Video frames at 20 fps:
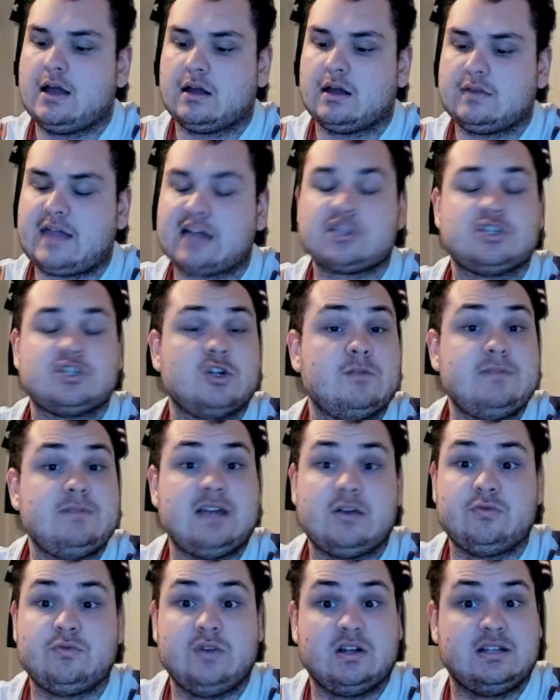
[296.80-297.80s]
That should
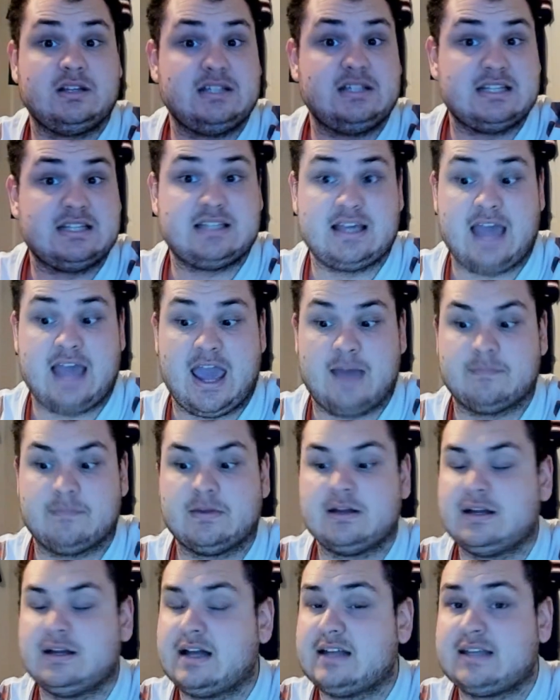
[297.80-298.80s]
be a really easy game.
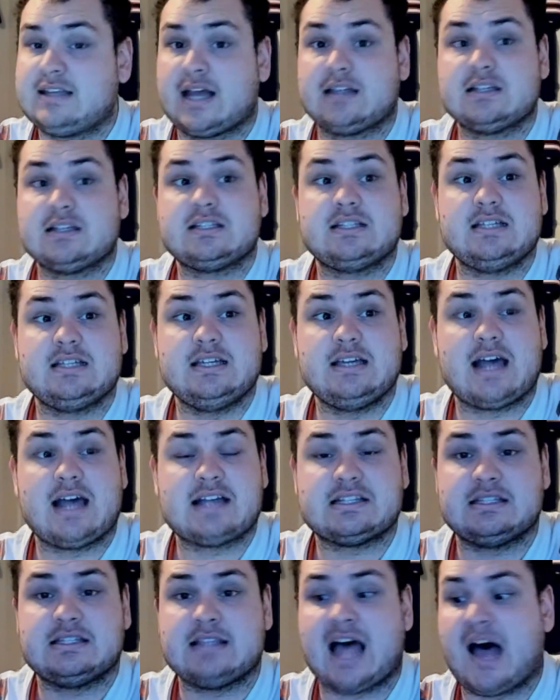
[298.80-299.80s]
Tennessee
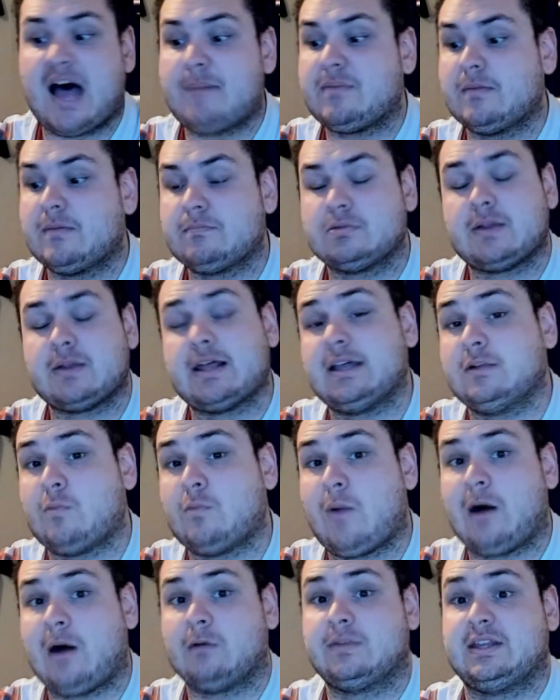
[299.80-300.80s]
has not been playing
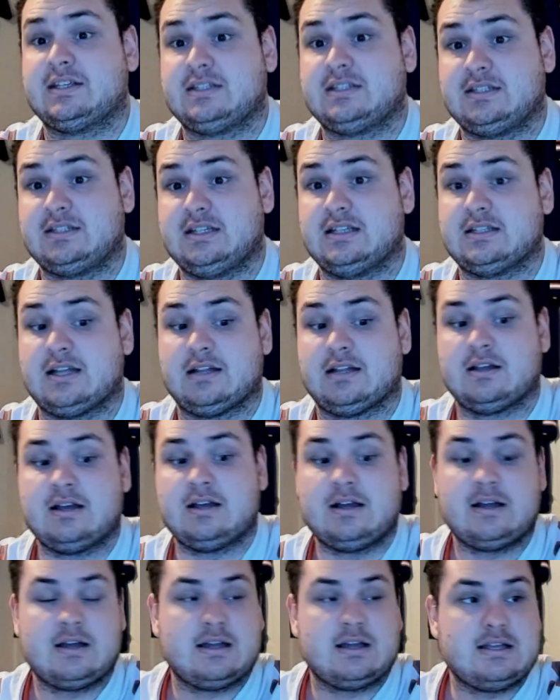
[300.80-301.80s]
well this season.
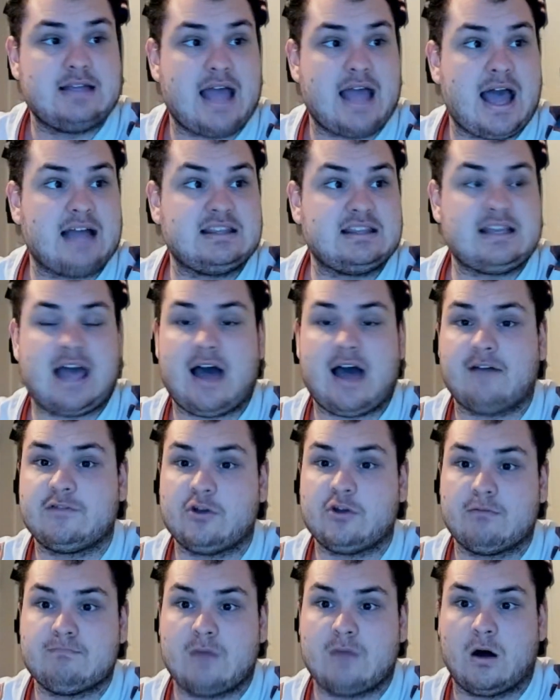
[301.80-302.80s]
Yeah, they have
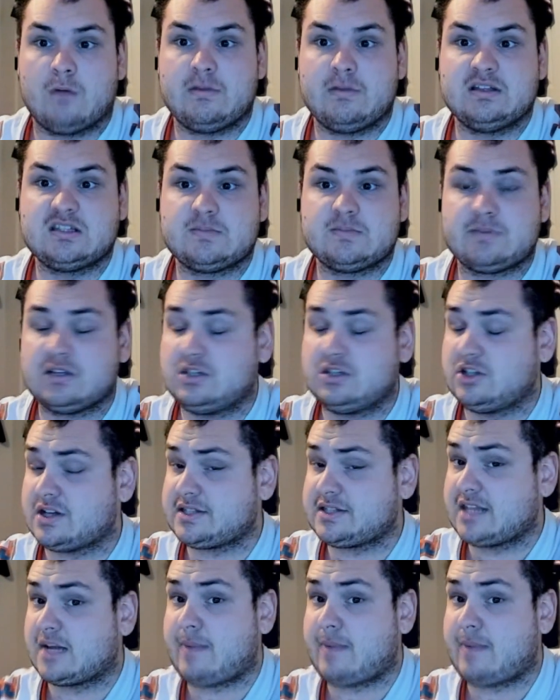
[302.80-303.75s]
their moments, but just like